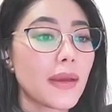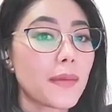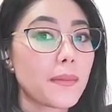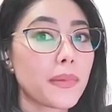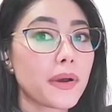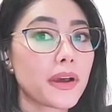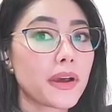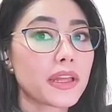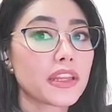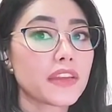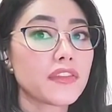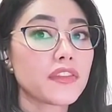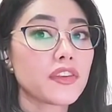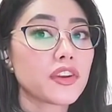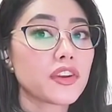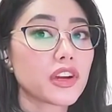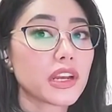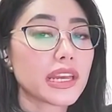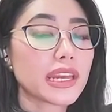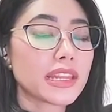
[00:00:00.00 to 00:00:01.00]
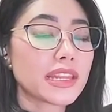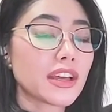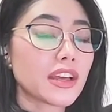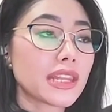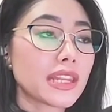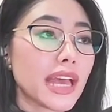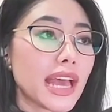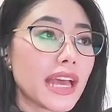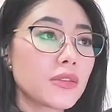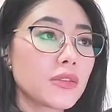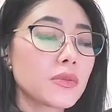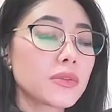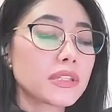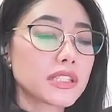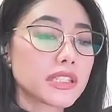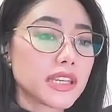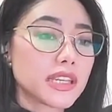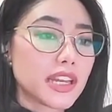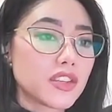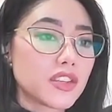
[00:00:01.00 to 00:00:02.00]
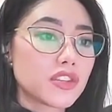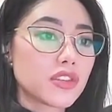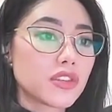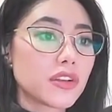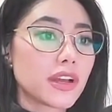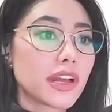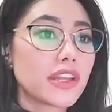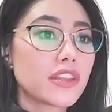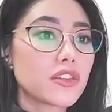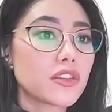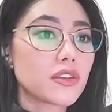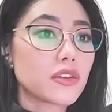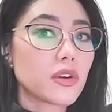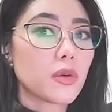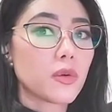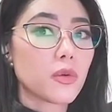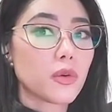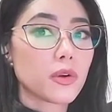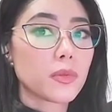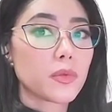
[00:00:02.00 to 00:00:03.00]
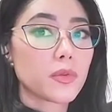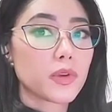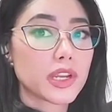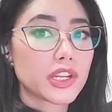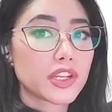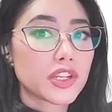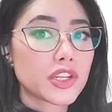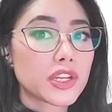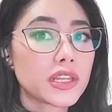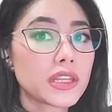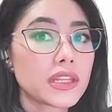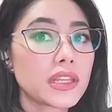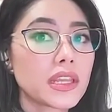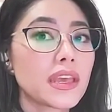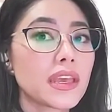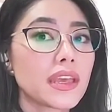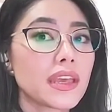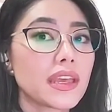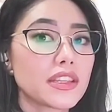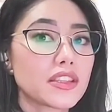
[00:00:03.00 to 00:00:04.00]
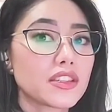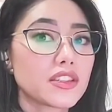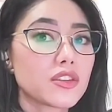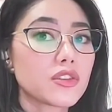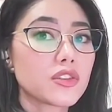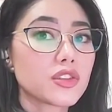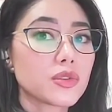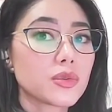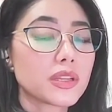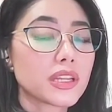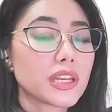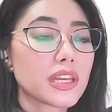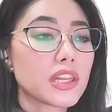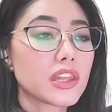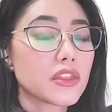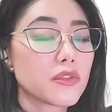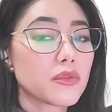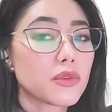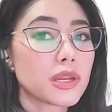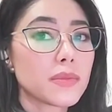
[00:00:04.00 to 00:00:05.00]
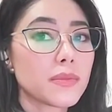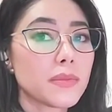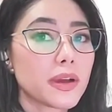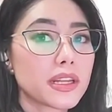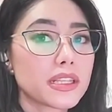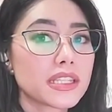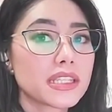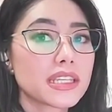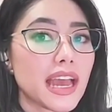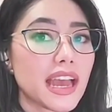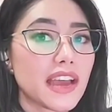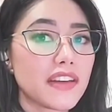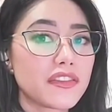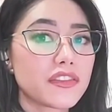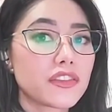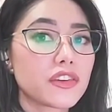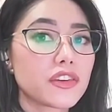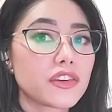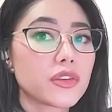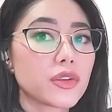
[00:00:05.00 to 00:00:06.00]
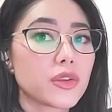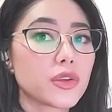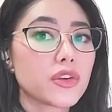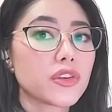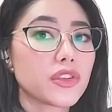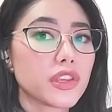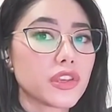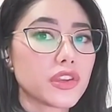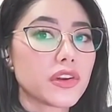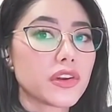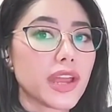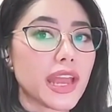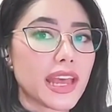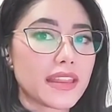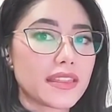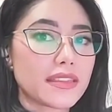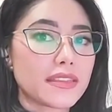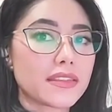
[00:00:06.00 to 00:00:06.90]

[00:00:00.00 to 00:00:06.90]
But if you're in an annual schedule and you're a corporation, it's usually 3 months after your year end.